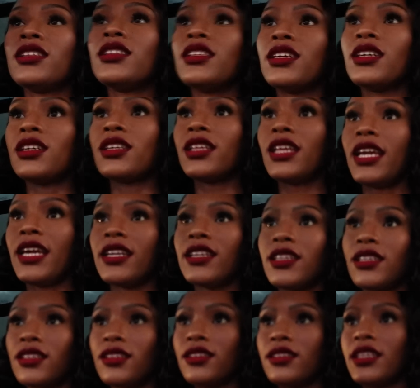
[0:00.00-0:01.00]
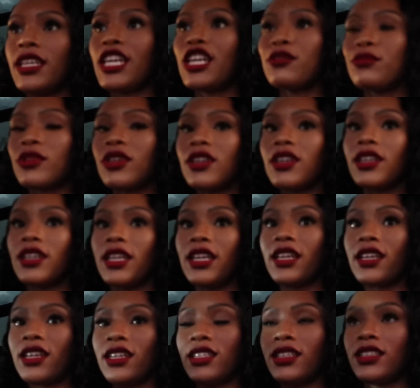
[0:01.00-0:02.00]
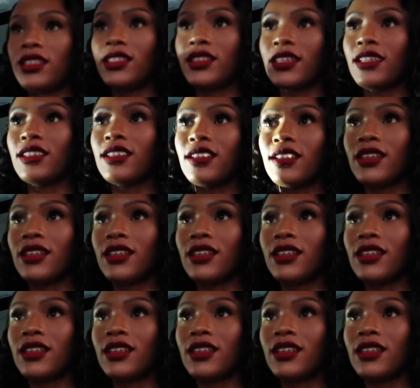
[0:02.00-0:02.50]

the Canon camera and